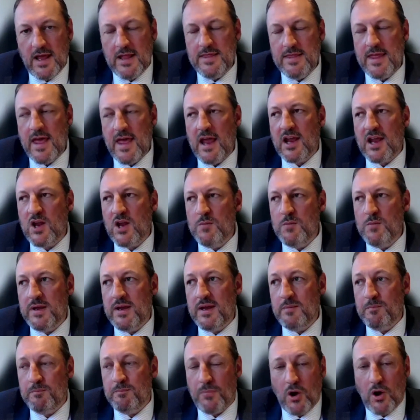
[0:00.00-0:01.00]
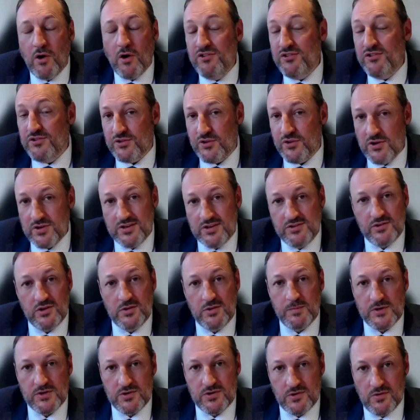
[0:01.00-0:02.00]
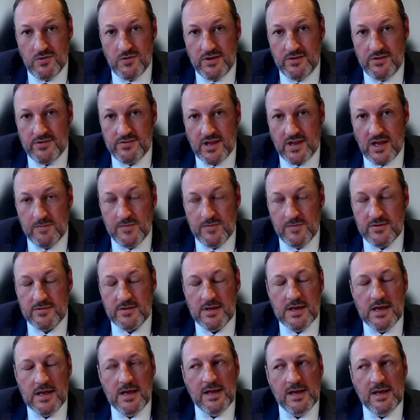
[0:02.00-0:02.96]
and that can be post 30 June maturity statements.